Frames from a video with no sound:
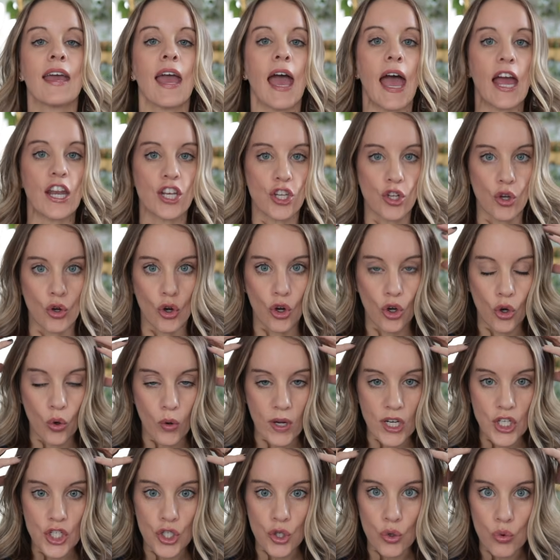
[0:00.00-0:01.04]
and you're
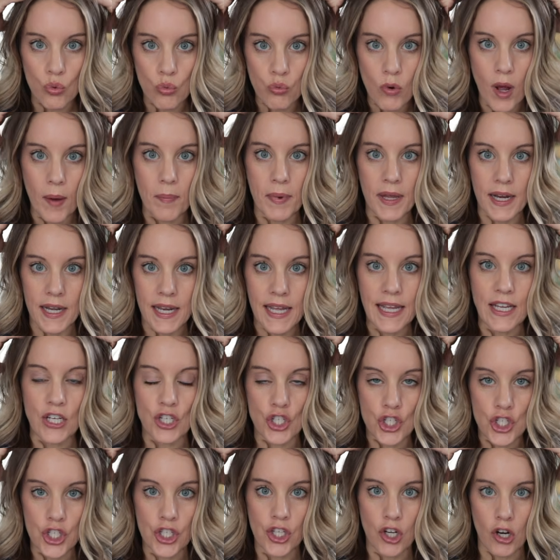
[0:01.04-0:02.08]
going to rub it
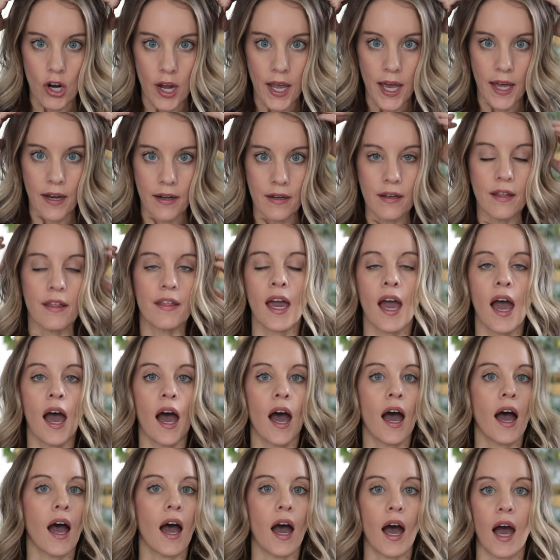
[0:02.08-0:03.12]
into your head.
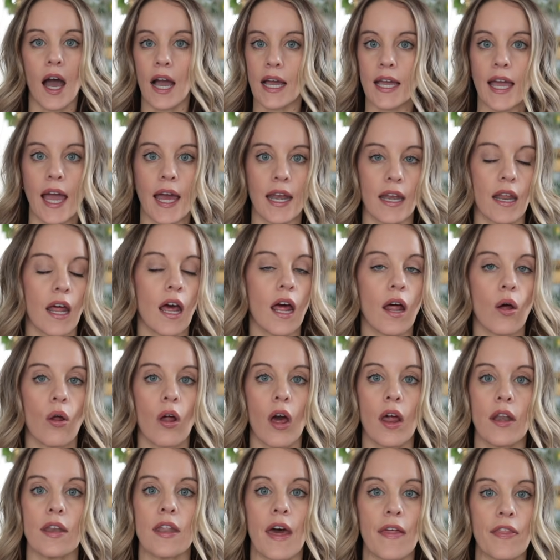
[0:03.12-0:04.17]
Again,
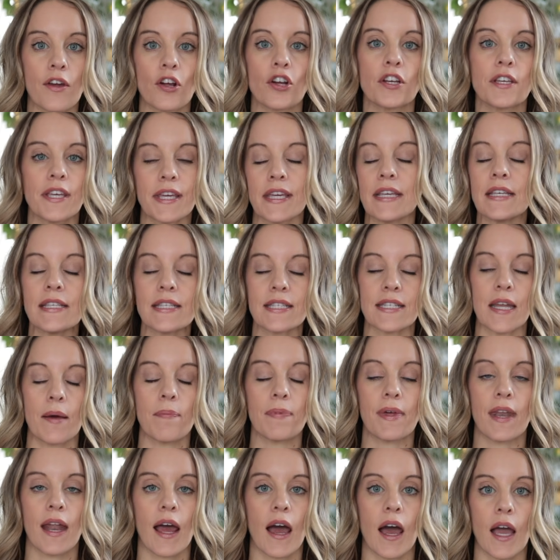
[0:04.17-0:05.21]
another key step
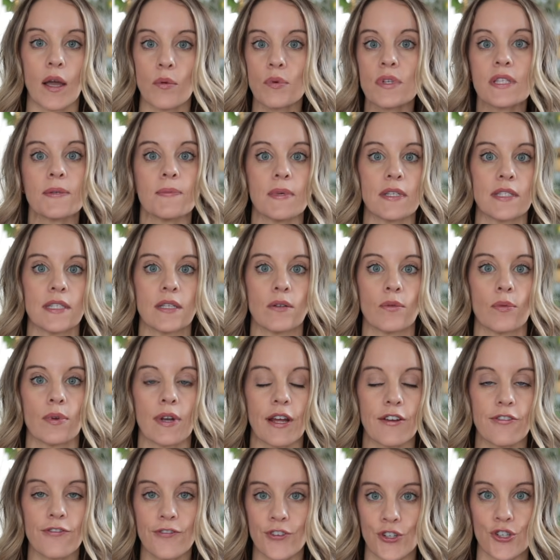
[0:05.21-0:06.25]
that I was missing when
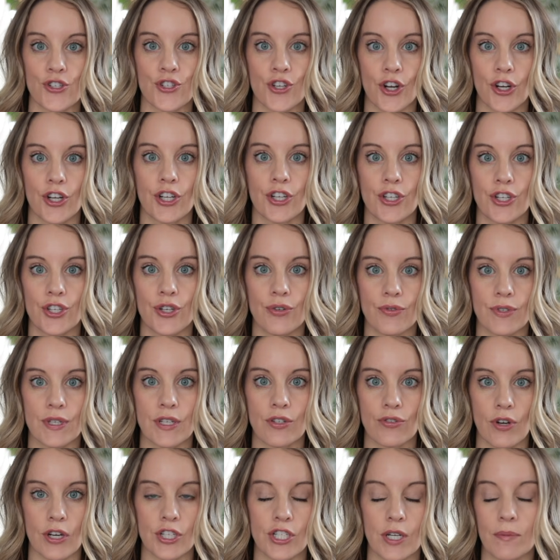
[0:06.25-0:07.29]
I first started
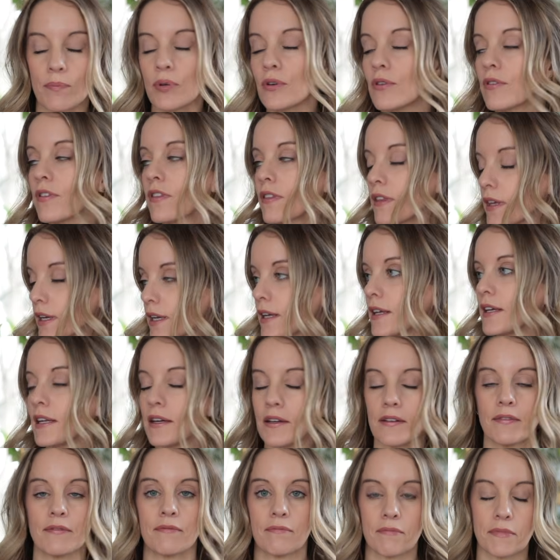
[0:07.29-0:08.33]
using dry shampoo, thinking
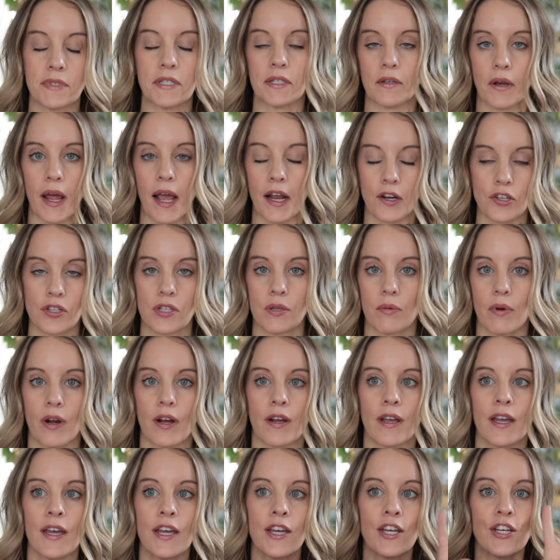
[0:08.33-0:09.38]
it didn't actually
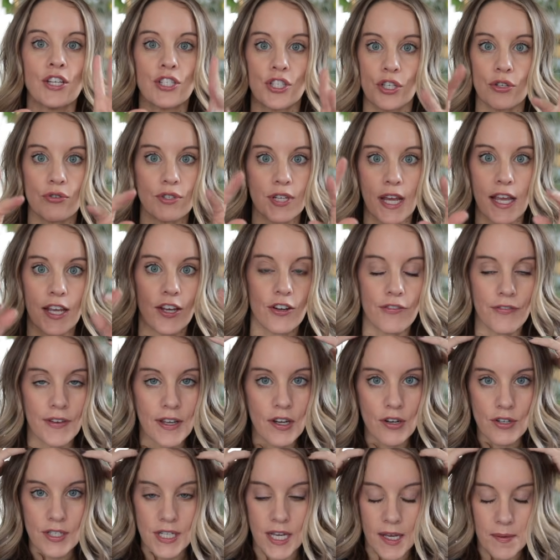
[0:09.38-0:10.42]
work. So you take your
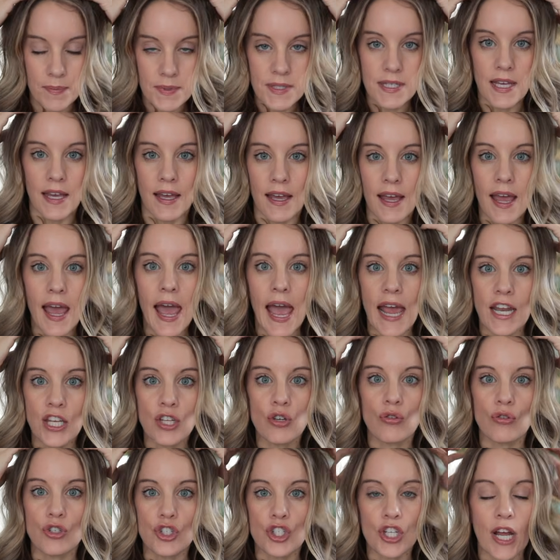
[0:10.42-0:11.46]
fingertips and
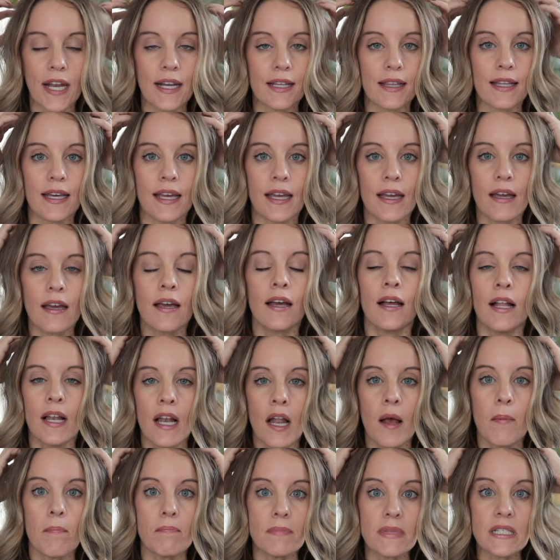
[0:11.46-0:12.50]
you gently
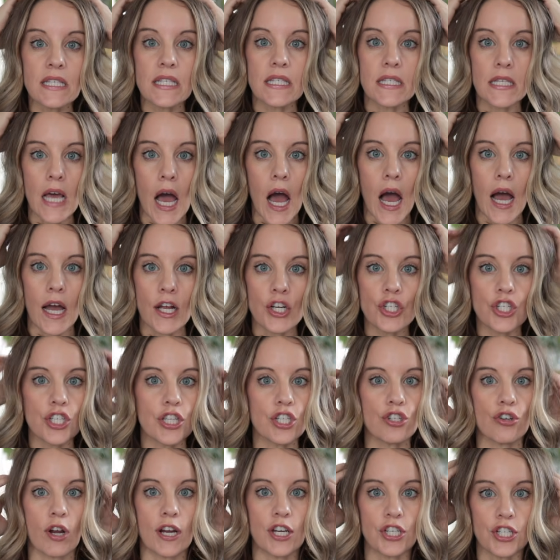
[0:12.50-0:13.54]
massage
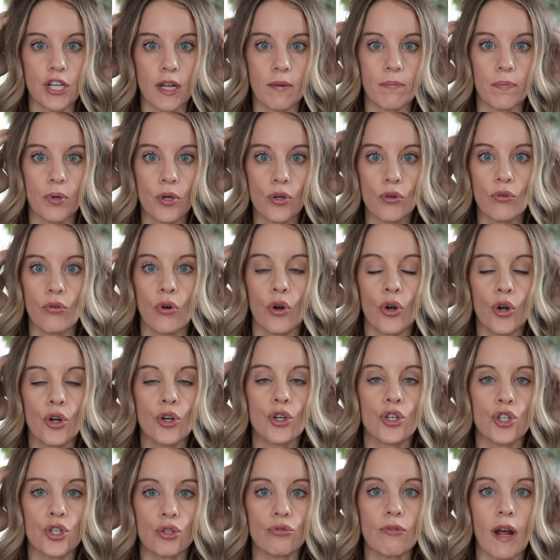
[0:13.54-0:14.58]
the dry shampoo
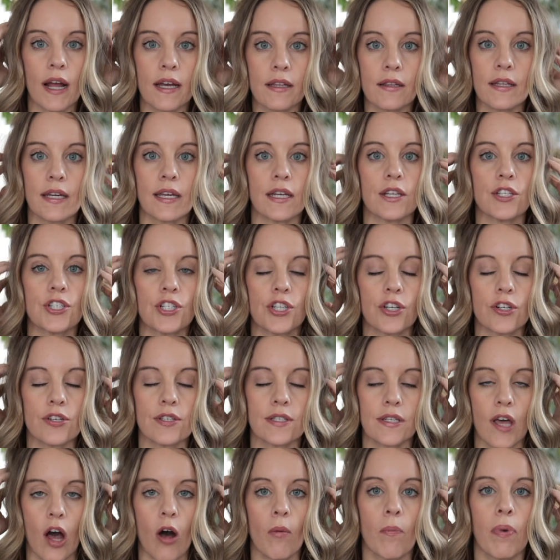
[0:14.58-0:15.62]
directly into your
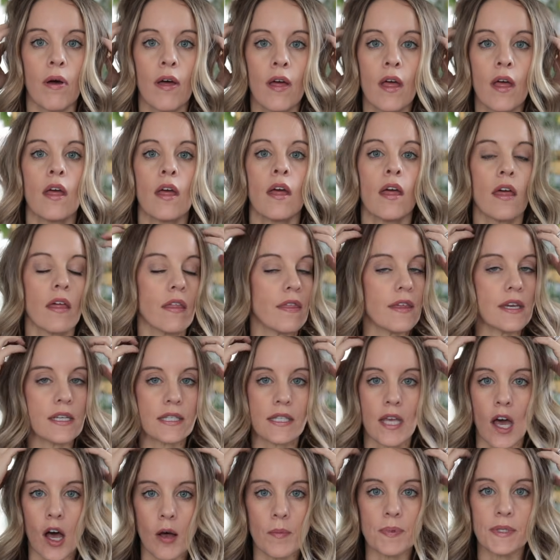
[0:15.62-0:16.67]
scalp.
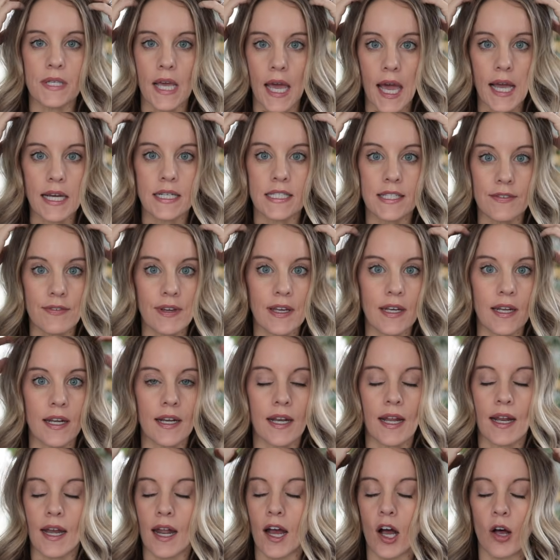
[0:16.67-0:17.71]
This helps activate
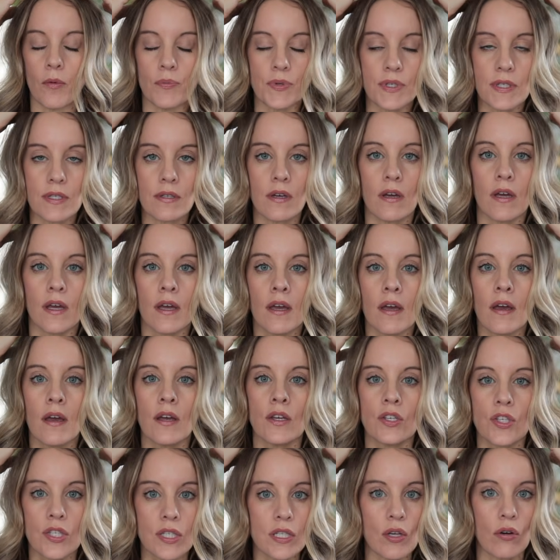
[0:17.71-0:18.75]
it, it helps
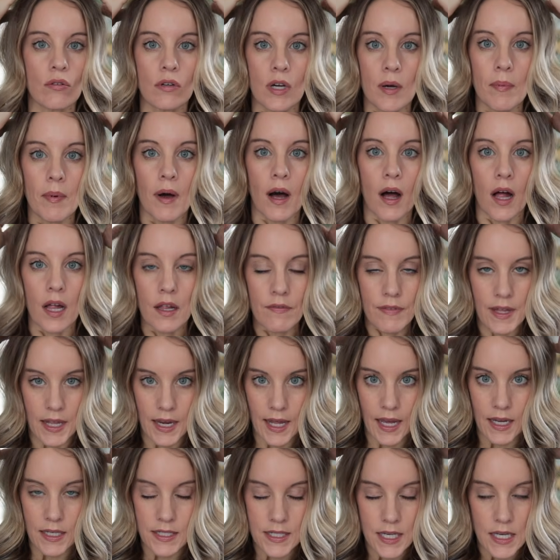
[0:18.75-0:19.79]
soak up all of
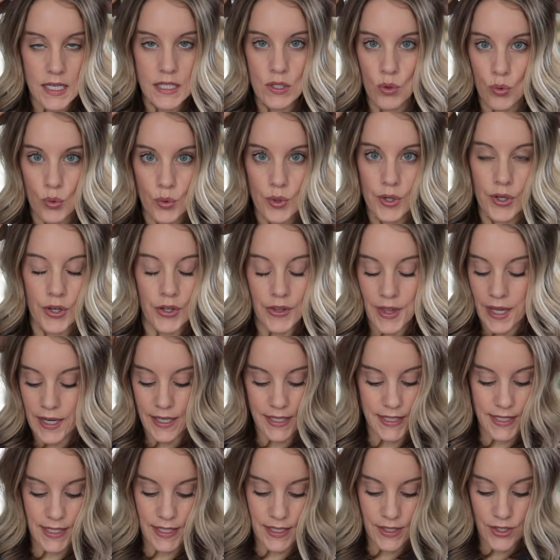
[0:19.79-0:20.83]
that excess oil that
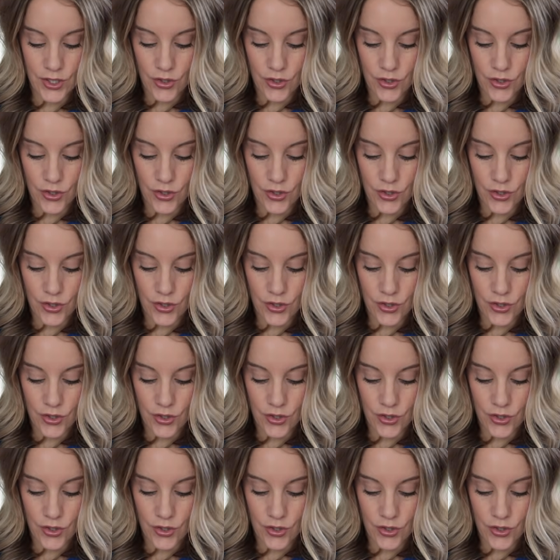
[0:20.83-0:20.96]
is in